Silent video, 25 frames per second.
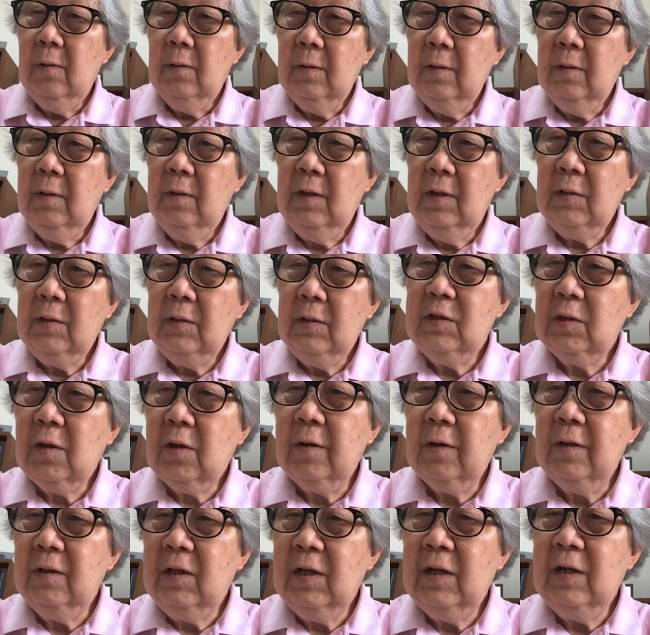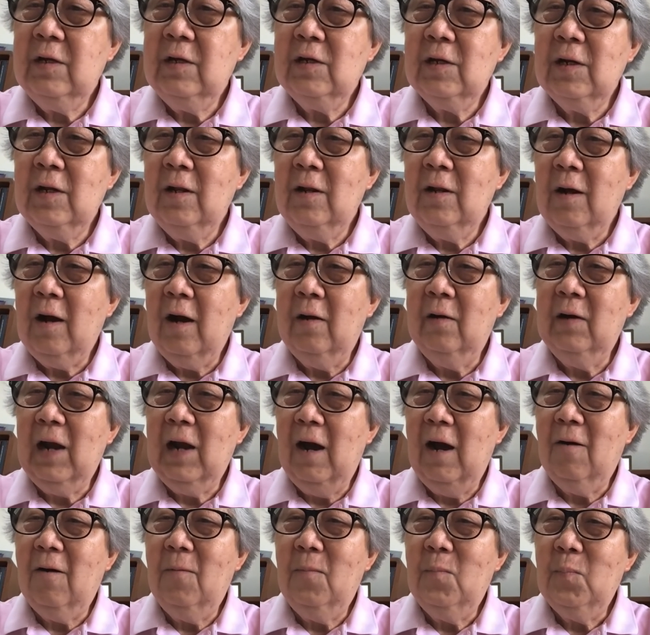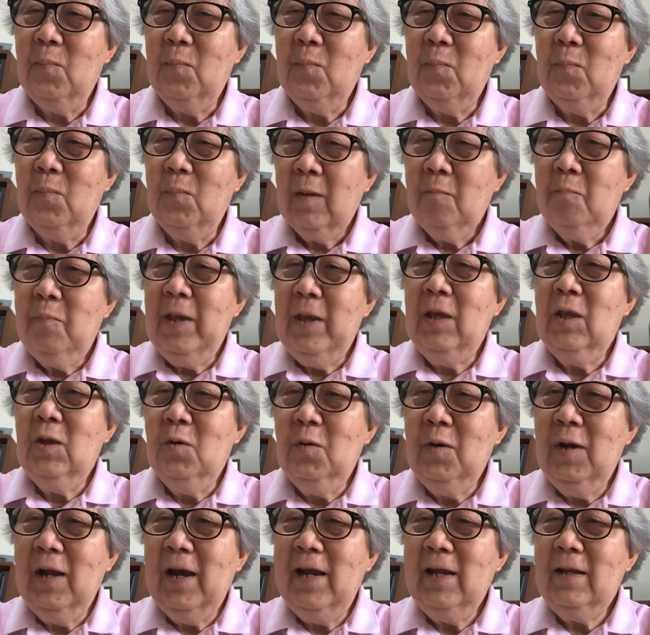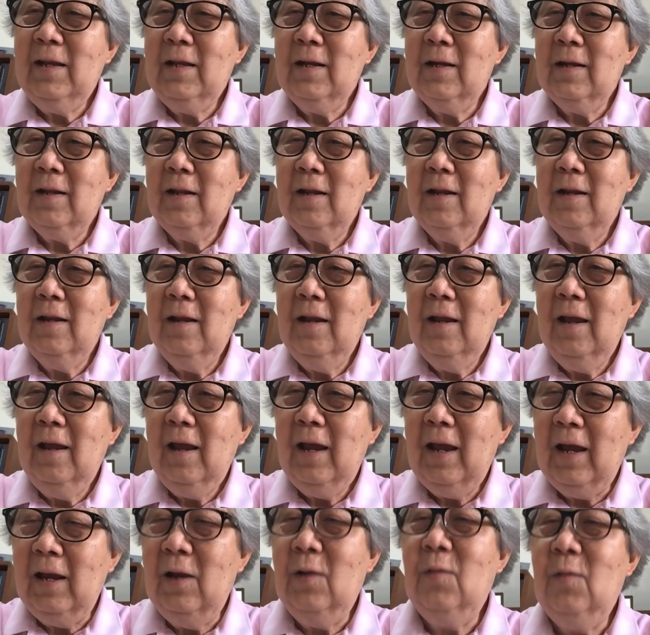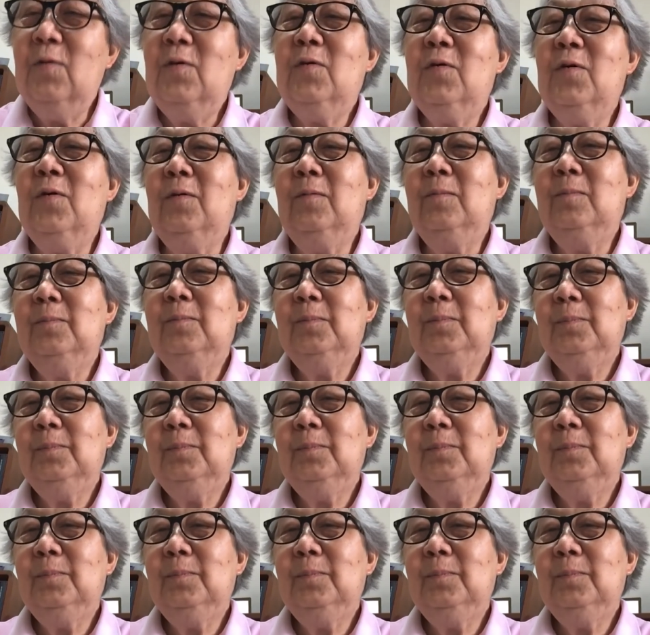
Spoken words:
this is contingent on our being united and neutral.